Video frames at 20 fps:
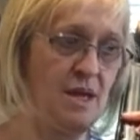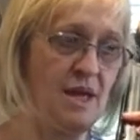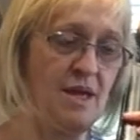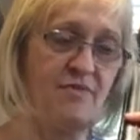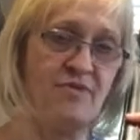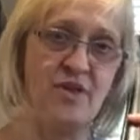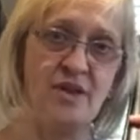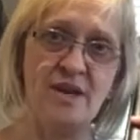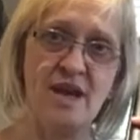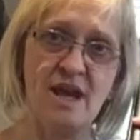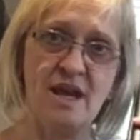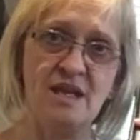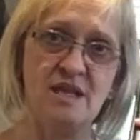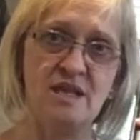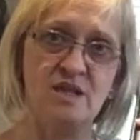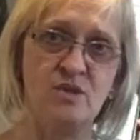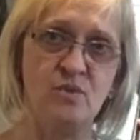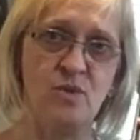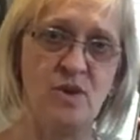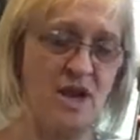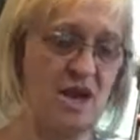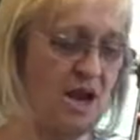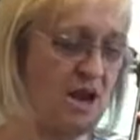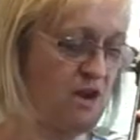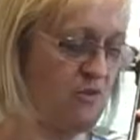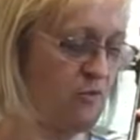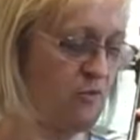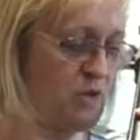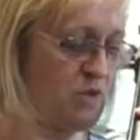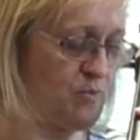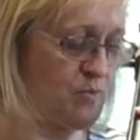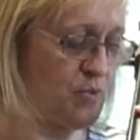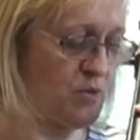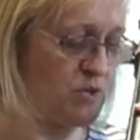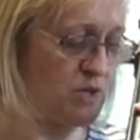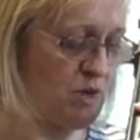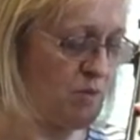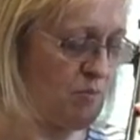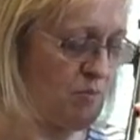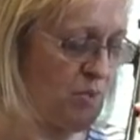Then next we put
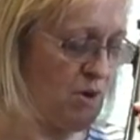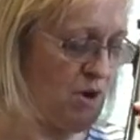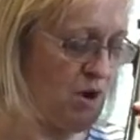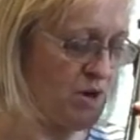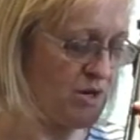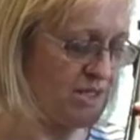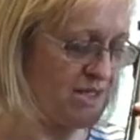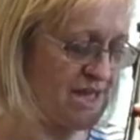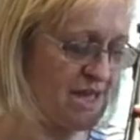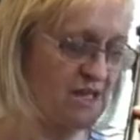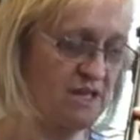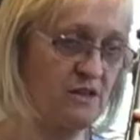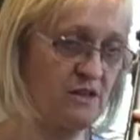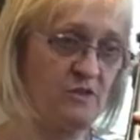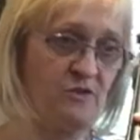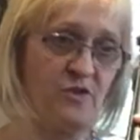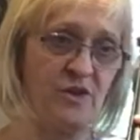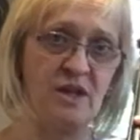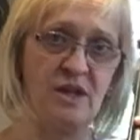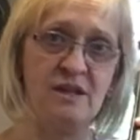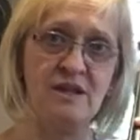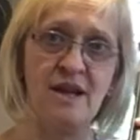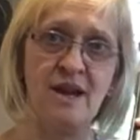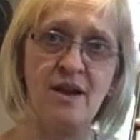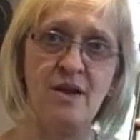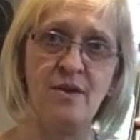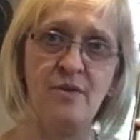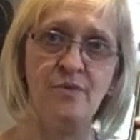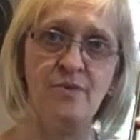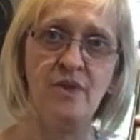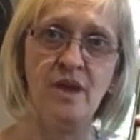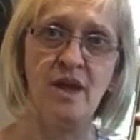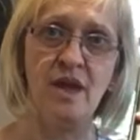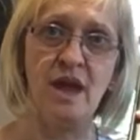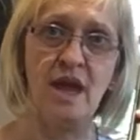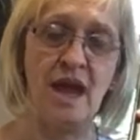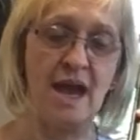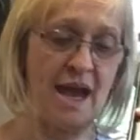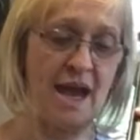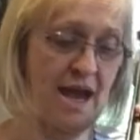a barred second finger down
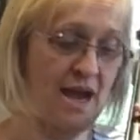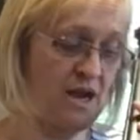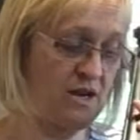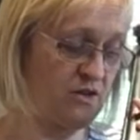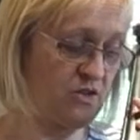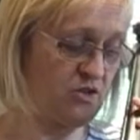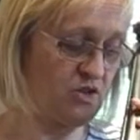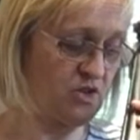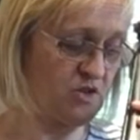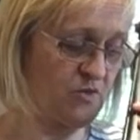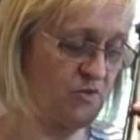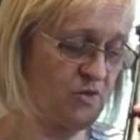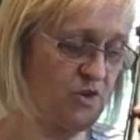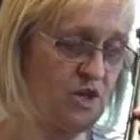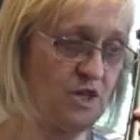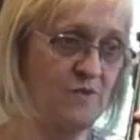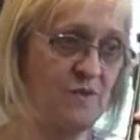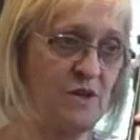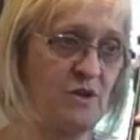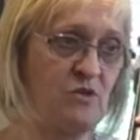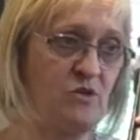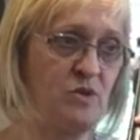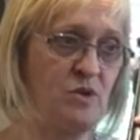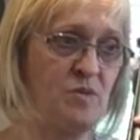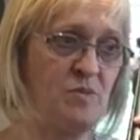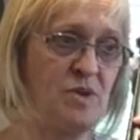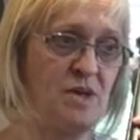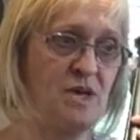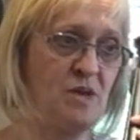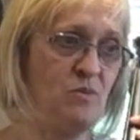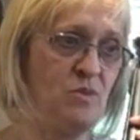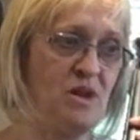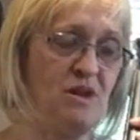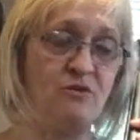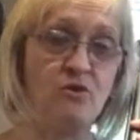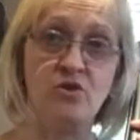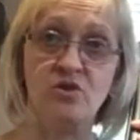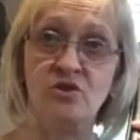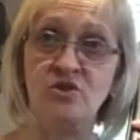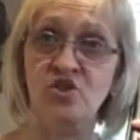and just first finger on the B, and we have
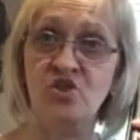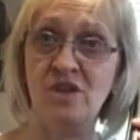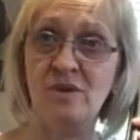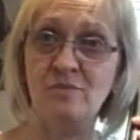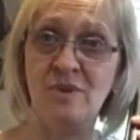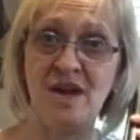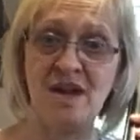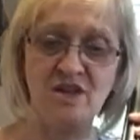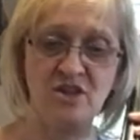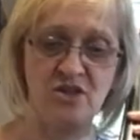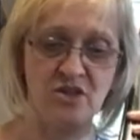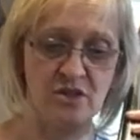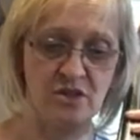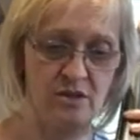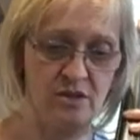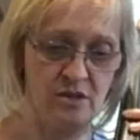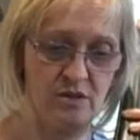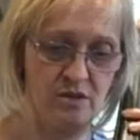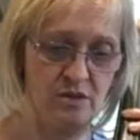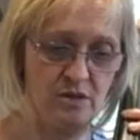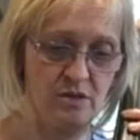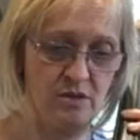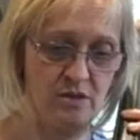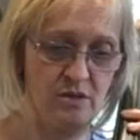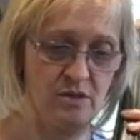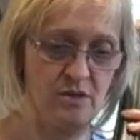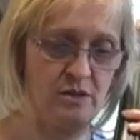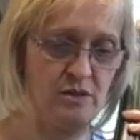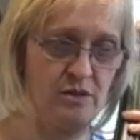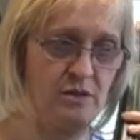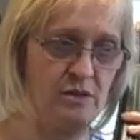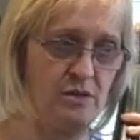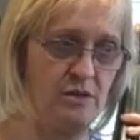got G major. Then